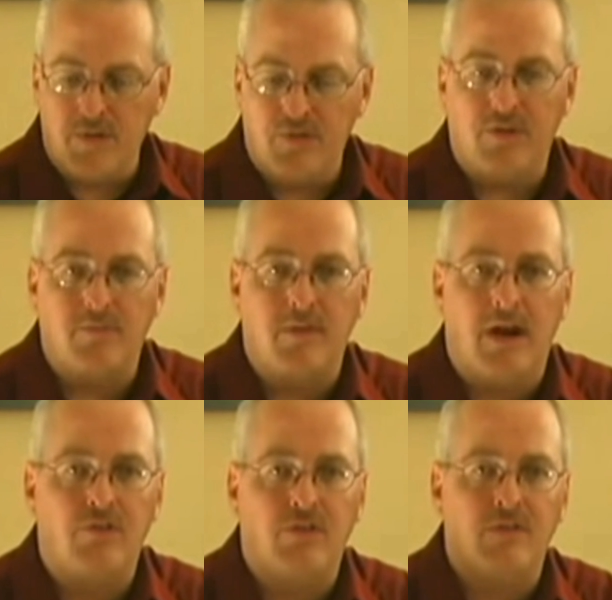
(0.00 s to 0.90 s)
amounts
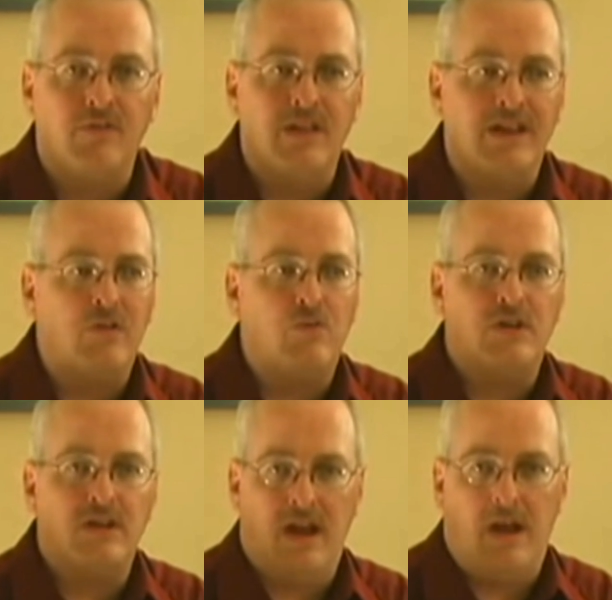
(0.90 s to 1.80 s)
of liquid
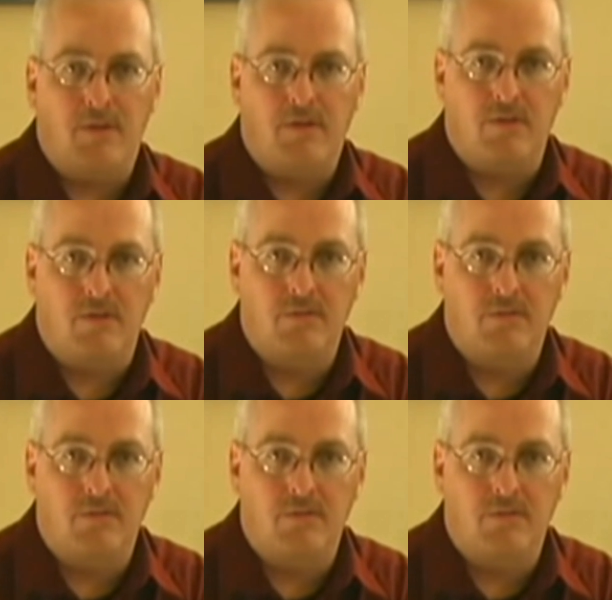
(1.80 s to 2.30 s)
capital